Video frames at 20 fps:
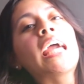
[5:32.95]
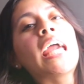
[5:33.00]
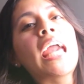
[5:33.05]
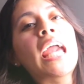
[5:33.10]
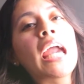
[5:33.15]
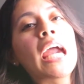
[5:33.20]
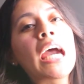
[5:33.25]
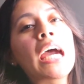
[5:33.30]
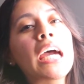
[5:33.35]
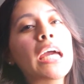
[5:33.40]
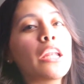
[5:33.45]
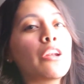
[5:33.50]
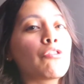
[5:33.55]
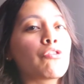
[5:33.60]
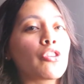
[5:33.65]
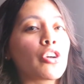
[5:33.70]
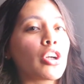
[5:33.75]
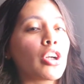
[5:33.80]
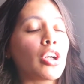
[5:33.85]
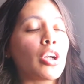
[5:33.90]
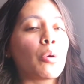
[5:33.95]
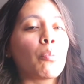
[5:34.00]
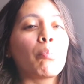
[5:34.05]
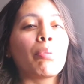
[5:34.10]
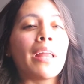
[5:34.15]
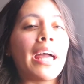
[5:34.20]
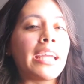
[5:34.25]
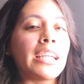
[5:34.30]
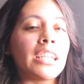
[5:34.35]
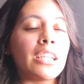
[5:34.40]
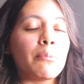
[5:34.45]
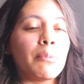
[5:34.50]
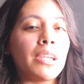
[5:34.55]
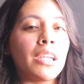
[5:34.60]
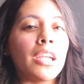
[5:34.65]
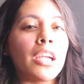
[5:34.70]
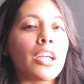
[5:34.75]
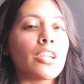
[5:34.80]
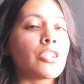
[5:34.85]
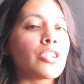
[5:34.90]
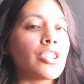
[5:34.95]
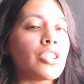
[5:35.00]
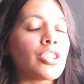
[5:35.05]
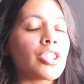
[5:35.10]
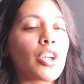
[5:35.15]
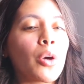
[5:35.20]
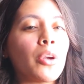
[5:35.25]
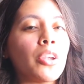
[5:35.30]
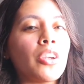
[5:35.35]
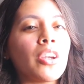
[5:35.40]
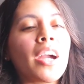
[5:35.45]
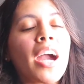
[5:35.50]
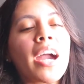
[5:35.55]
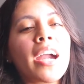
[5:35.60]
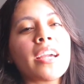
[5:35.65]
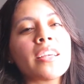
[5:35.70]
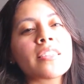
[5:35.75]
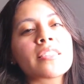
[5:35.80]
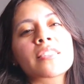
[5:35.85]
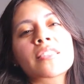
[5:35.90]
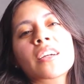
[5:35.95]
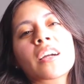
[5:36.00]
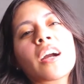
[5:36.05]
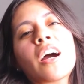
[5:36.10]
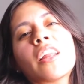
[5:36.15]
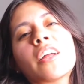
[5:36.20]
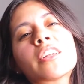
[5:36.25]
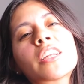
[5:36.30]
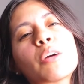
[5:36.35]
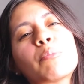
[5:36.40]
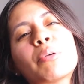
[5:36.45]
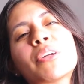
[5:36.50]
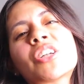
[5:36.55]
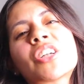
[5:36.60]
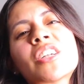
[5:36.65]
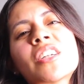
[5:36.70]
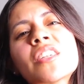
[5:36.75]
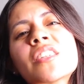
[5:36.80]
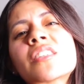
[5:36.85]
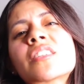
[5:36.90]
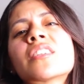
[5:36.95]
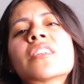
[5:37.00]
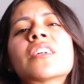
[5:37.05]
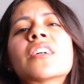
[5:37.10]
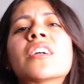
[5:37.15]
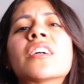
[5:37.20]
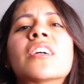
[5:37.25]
and for blinding me and to showing you guys the color temperatures.